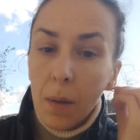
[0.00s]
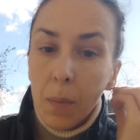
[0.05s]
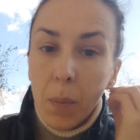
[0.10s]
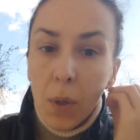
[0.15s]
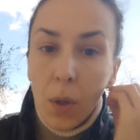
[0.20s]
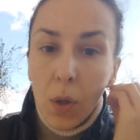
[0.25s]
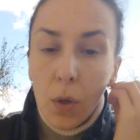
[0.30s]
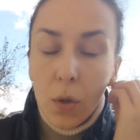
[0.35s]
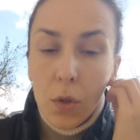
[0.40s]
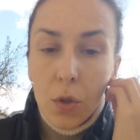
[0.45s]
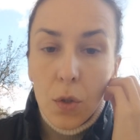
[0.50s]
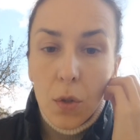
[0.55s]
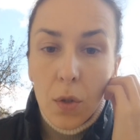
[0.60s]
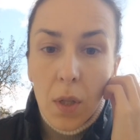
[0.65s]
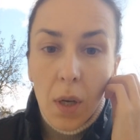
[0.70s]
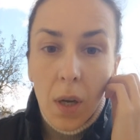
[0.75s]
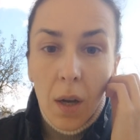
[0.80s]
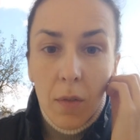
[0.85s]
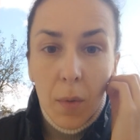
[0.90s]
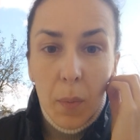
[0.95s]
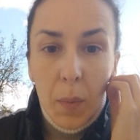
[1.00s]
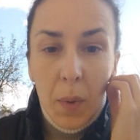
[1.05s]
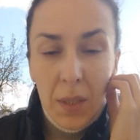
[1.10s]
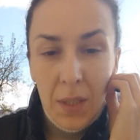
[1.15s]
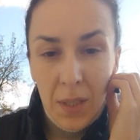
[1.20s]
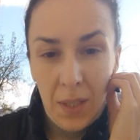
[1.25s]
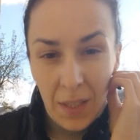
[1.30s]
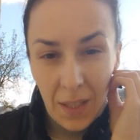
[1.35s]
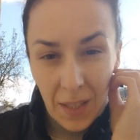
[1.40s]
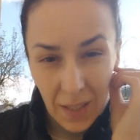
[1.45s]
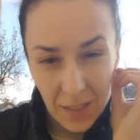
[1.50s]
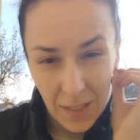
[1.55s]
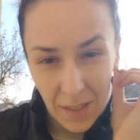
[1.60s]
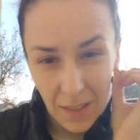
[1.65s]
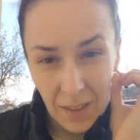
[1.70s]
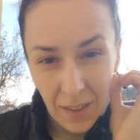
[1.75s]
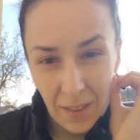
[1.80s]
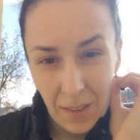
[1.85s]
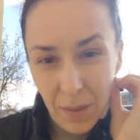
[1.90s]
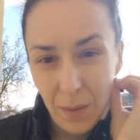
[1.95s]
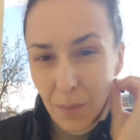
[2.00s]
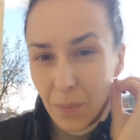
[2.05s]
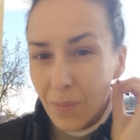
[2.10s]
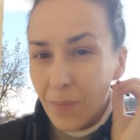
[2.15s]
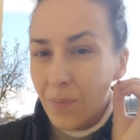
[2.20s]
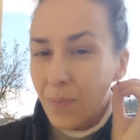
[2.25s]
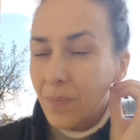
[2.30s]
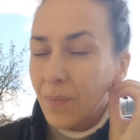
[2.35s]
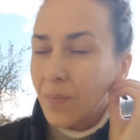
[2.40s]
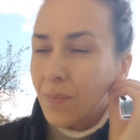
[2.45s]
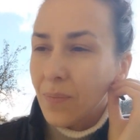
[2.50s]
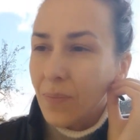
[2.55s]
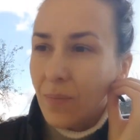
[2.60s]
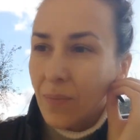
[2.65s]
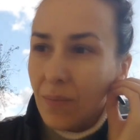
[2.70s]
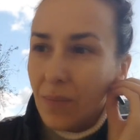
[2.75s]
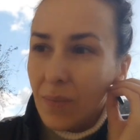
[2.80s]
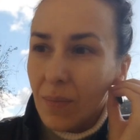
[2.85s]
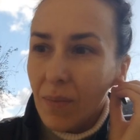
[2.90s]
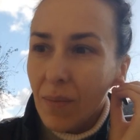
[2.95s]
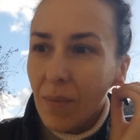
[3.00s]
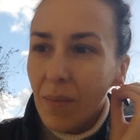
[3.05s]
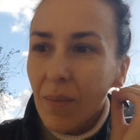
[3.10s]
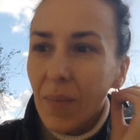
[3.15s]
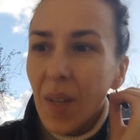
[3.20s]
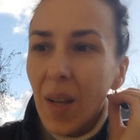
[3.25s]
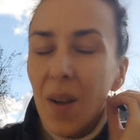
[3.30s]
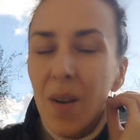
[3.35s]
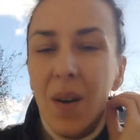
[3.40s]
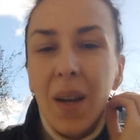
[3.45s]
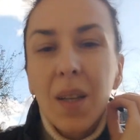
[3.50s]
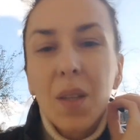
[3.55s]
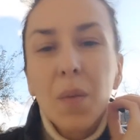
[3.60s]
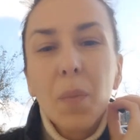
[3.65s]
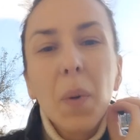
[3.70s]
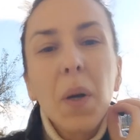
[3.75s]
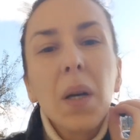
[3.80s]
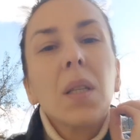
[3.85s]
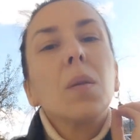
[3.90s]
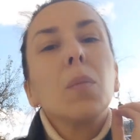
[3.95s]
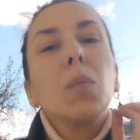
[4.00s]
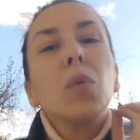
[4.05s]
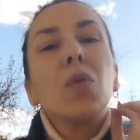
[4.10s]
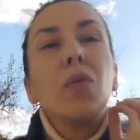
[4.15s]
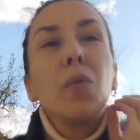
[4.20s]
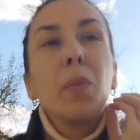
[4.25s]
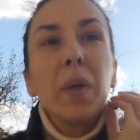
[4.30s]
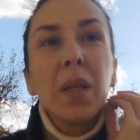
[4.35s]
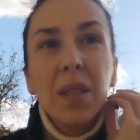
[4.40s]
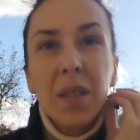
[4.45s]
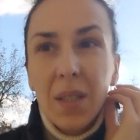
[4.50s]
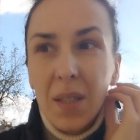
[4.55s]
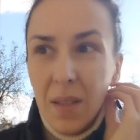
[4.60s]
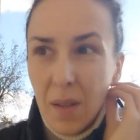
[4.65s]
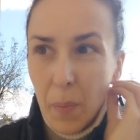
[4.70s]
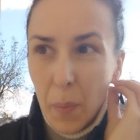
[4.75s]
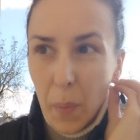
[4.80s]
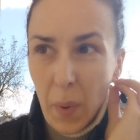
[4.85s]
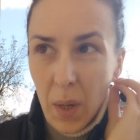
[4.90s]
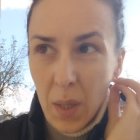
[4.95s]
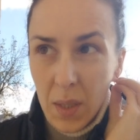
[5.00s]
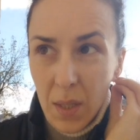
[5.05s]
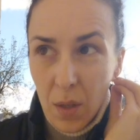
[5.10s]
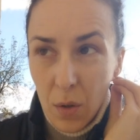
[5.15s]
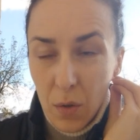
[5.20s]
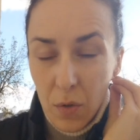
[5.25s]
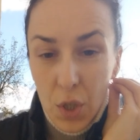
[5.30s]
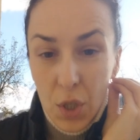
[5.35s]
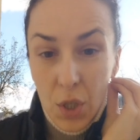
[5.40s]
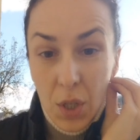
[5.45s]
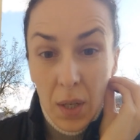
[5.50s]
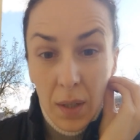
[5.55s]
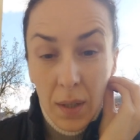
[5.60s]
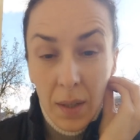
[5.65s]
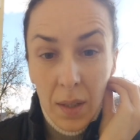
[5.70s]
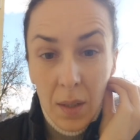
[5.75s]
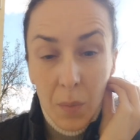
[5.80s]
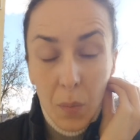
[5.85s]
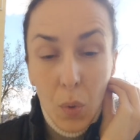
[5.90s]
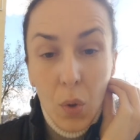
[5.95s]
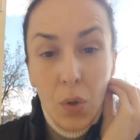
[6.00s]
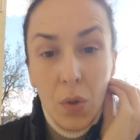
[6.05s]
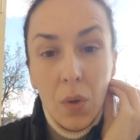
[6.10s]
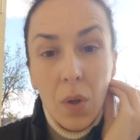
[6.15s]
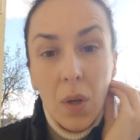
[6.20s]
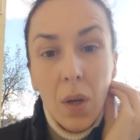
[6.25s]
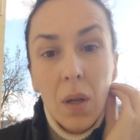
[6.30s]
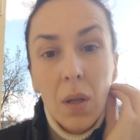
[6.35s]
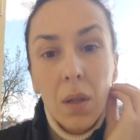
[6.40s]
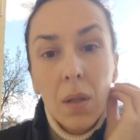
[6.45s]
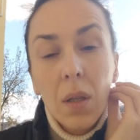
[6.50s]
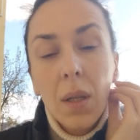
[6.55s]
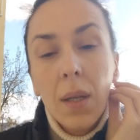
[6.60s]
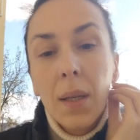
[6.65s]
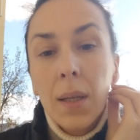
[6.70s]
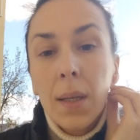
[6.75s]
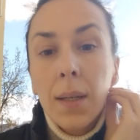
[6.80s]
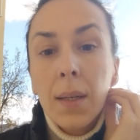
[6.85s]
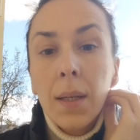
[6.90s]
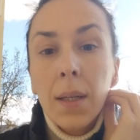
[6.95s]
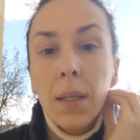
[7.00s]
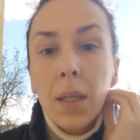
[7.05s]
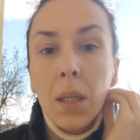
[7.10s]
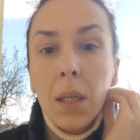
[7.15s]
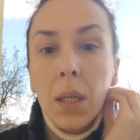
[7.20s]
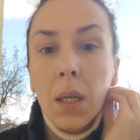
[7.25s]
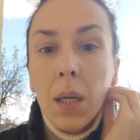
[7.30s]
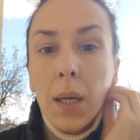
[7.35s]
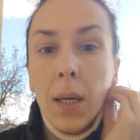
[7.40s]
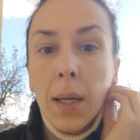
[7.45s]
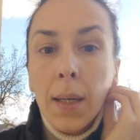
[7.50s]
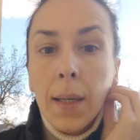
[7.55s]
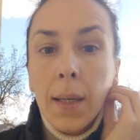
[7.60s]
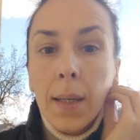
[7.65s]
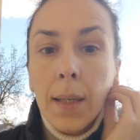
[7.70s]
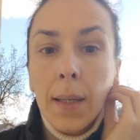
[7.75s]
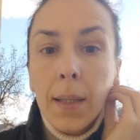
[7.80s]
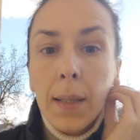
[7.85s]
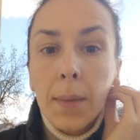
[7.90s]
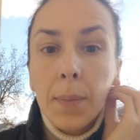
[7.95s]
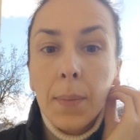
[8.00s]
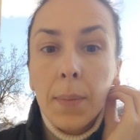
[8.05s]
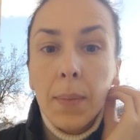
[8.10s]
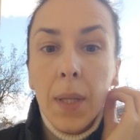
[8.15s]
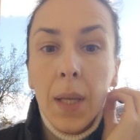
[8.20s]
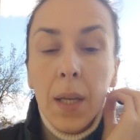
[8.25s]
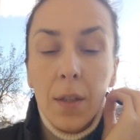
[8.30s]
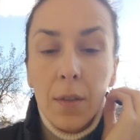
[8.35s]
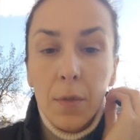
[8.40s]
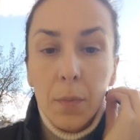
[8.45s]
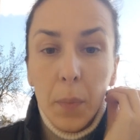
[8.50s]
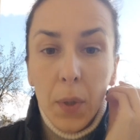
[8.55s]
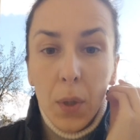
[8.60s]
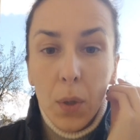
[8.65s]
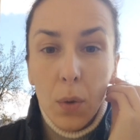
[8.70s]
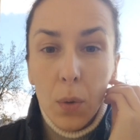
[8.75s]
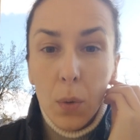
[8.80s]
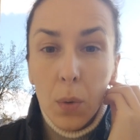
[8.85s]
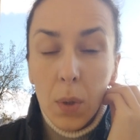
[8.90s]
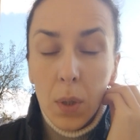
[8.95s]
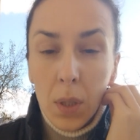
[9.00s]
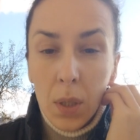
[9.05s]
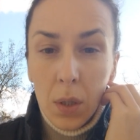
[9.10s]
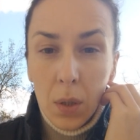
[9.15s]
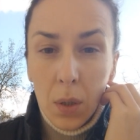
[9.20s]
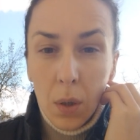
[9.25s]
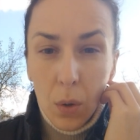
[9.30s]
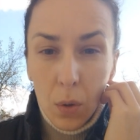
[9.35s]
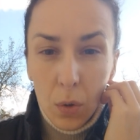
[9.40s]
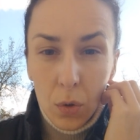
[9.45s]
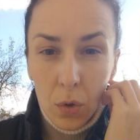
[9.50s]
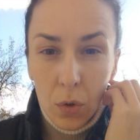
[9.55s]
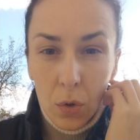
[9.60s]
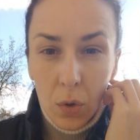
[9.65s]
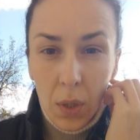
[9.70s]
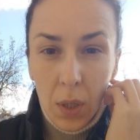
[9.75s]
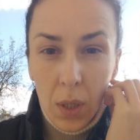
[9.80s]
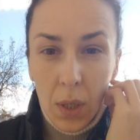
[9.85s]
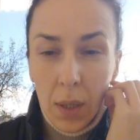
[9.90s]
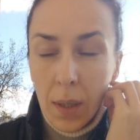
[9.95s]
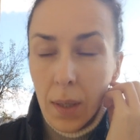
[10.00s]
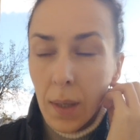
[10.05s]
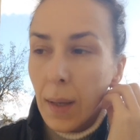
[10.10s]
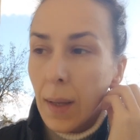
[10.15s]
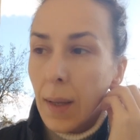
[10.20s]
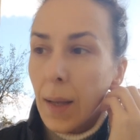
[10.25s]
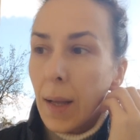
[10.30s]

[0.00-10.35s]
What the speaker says: belongs to the government in exile. Right party movement is the party of Chega in Portugal, FPÖ in Austria.